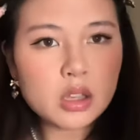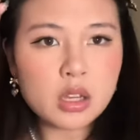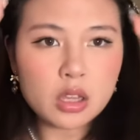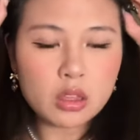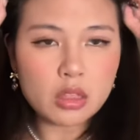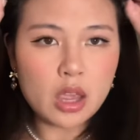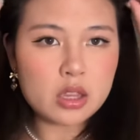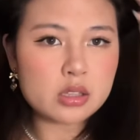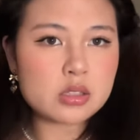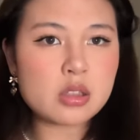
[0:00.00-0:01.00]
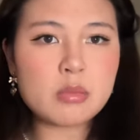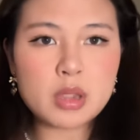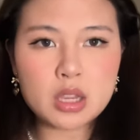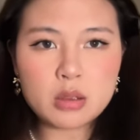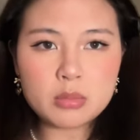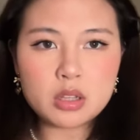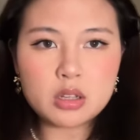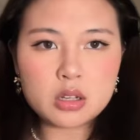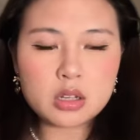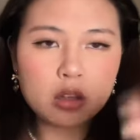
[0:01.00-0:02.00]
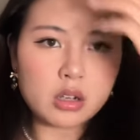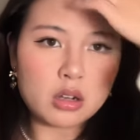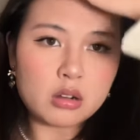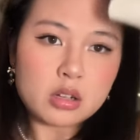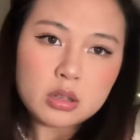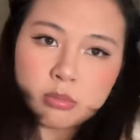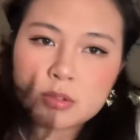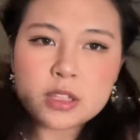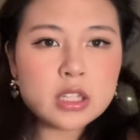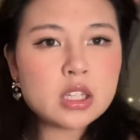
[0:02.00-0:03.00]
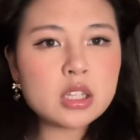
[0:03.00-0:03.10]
And that is the makeup look all complete.